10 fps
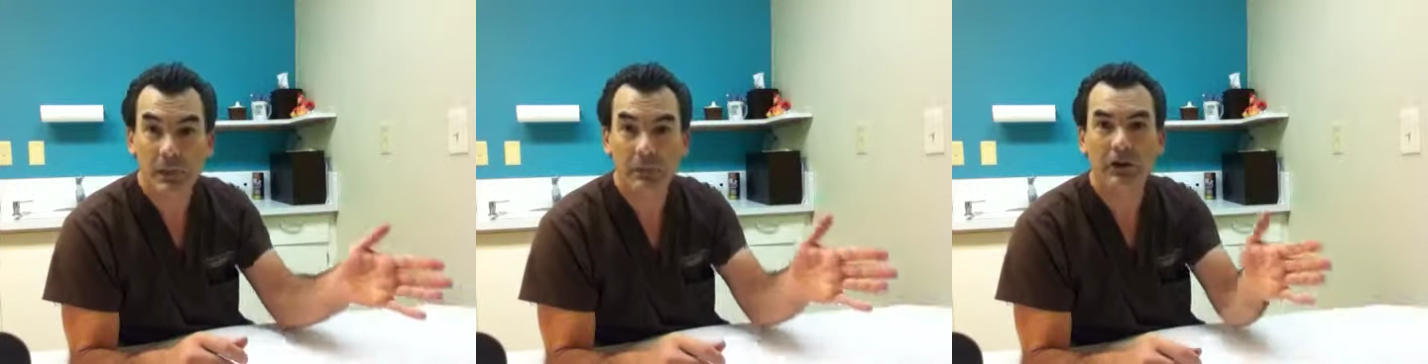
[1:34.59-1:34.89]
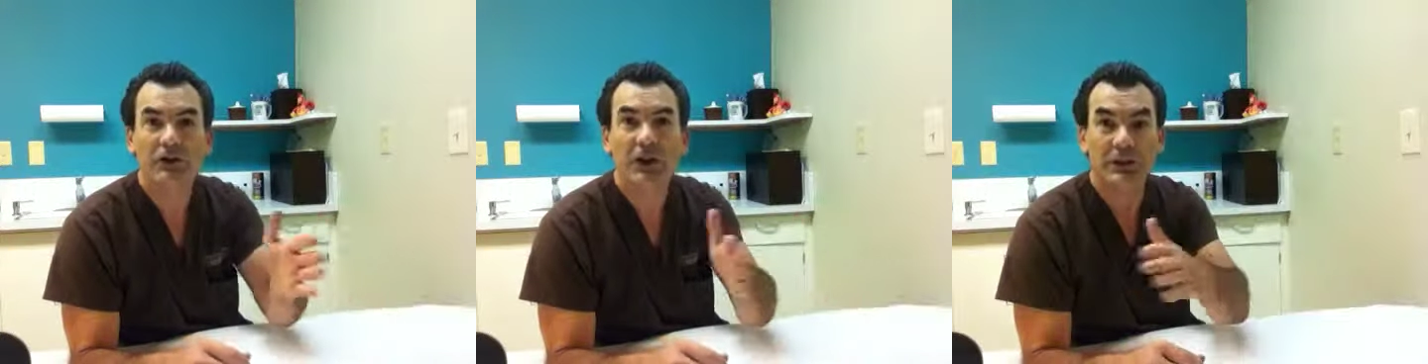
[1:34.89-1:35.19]
but
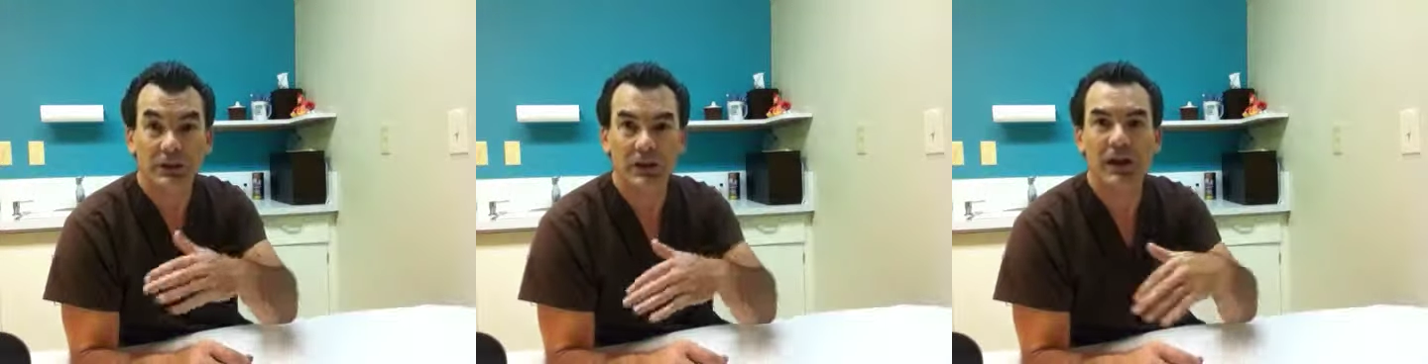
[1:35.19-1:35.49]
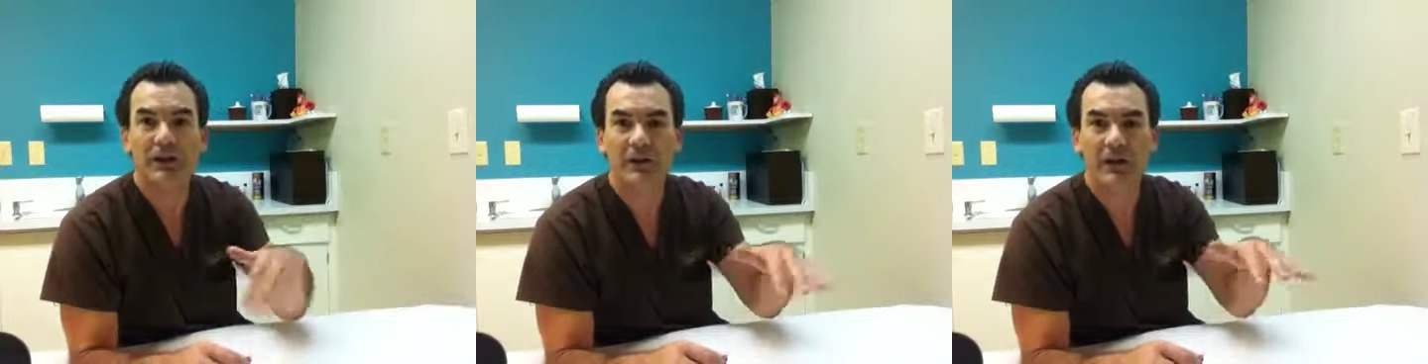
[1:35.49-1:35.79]
I'll check these
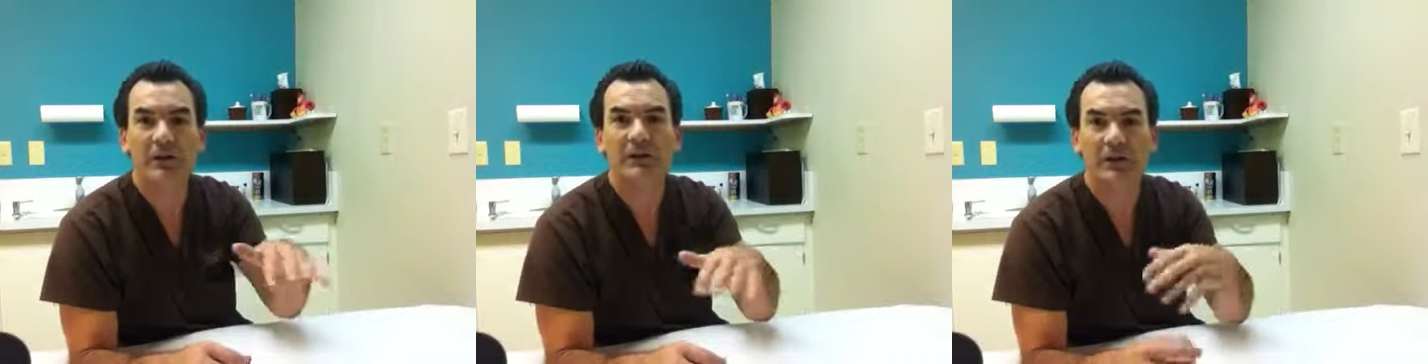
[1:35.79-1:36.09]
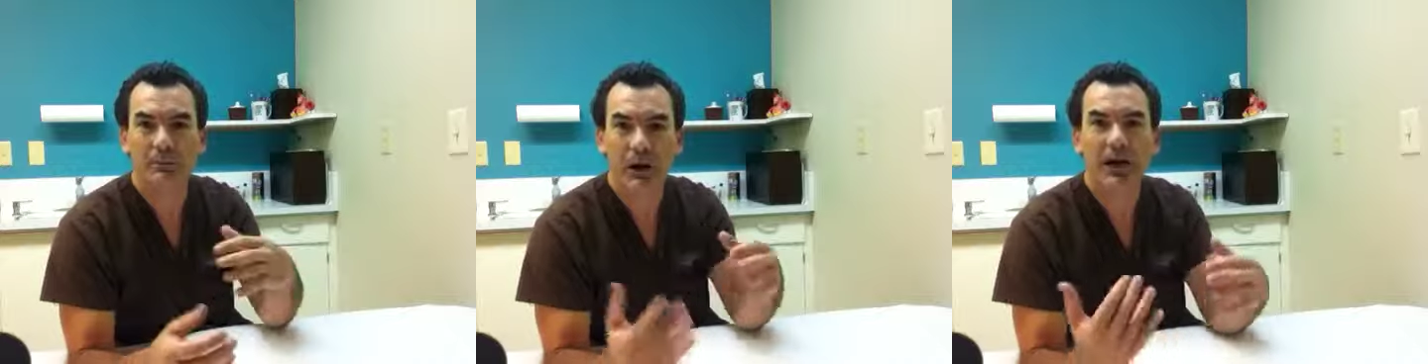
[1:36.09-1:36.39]
other areas
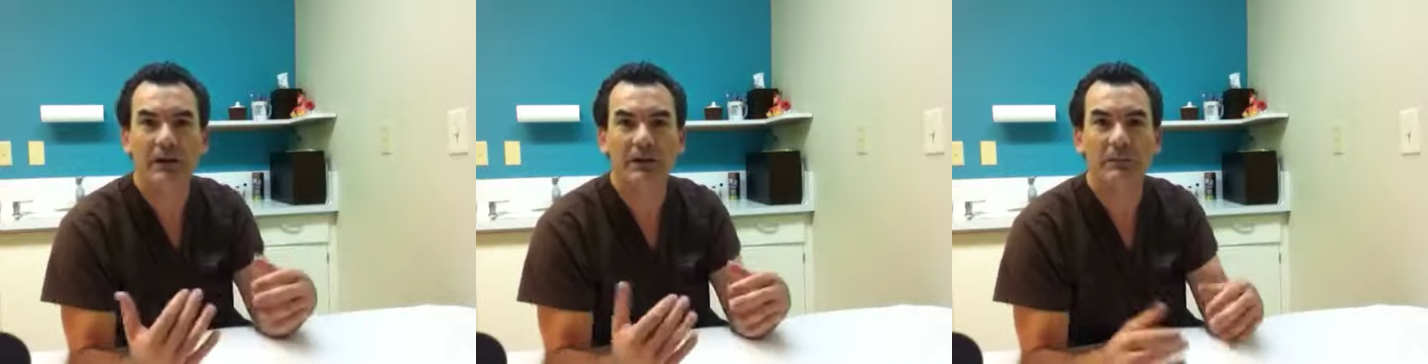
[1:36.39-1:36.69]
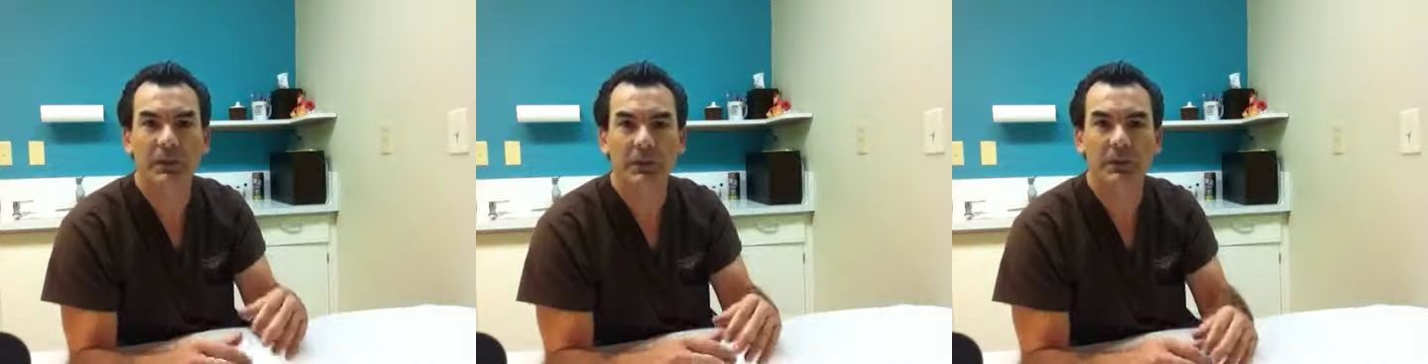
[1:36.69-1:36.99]
that in my
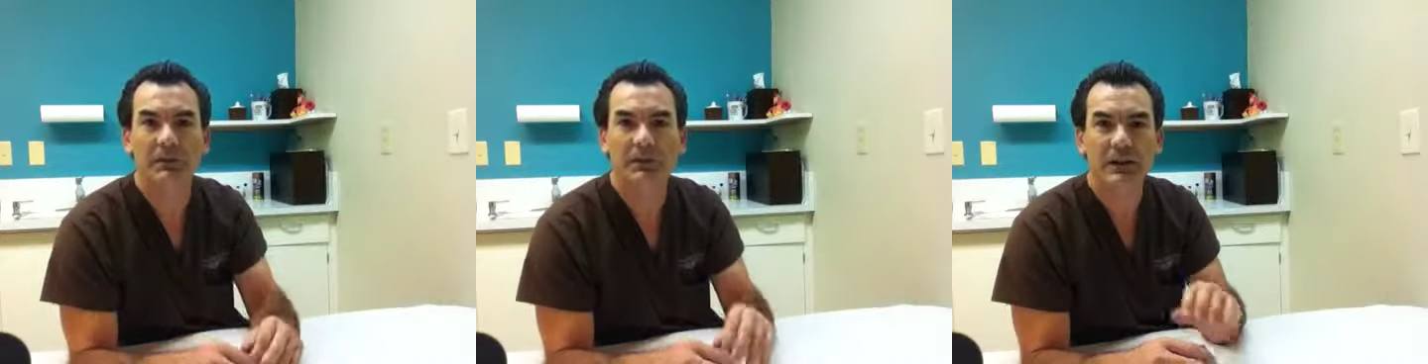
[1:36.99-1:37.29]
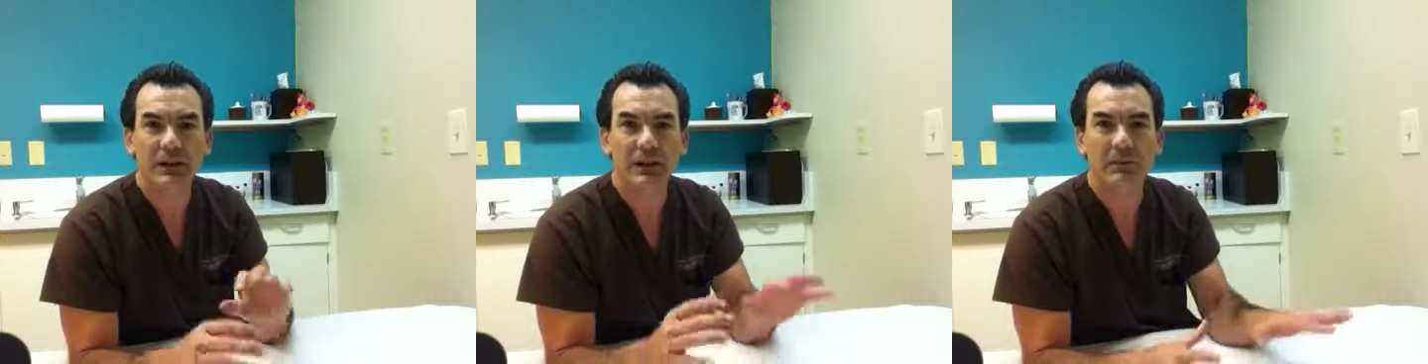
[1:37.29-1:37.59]
experience
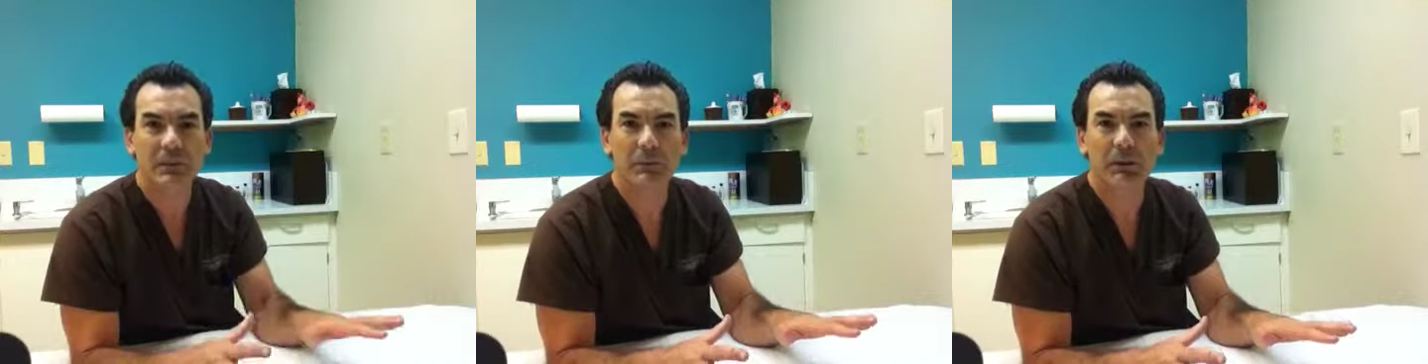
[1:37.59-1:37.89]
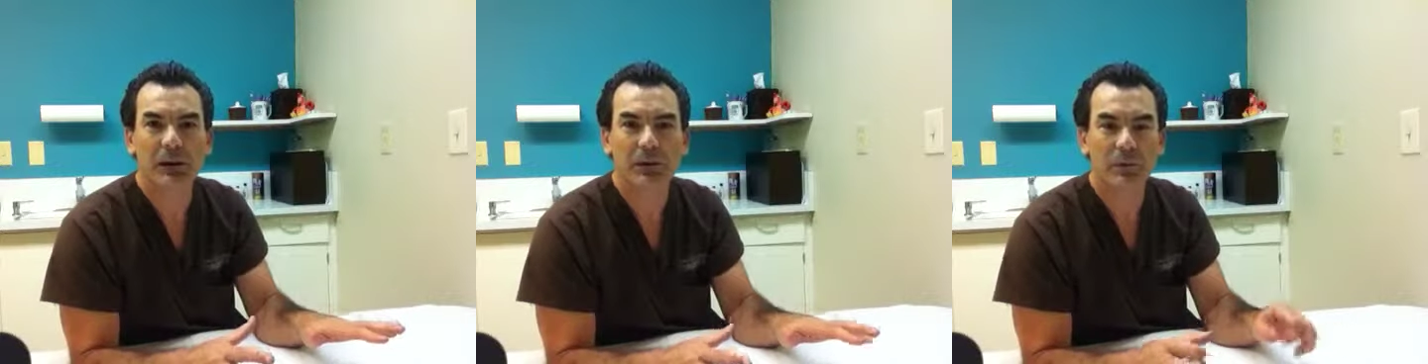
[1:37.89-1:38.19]
can be
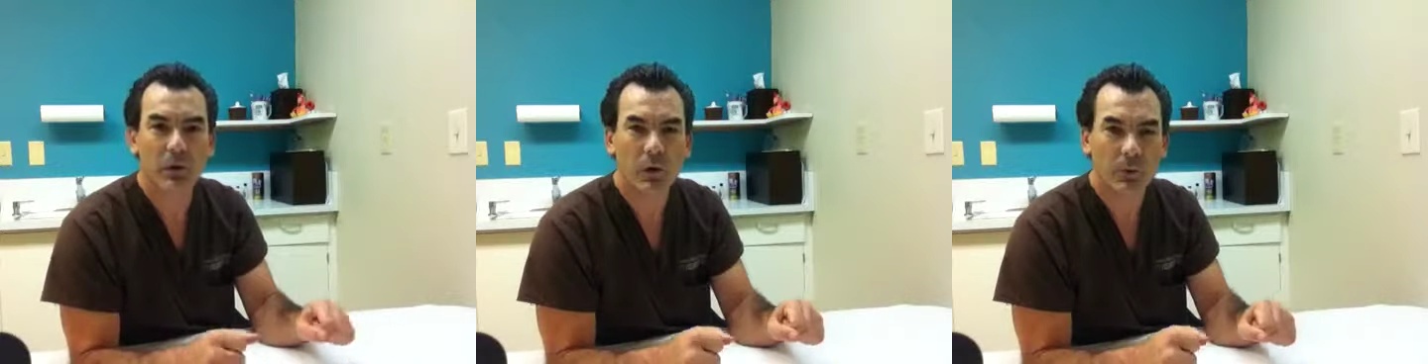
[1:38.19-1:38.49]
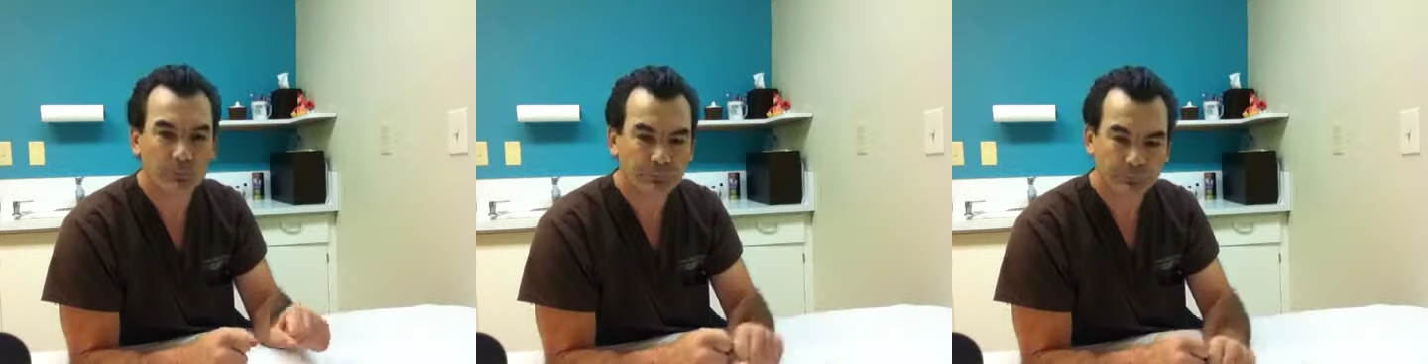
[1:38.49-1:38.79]
playing a role.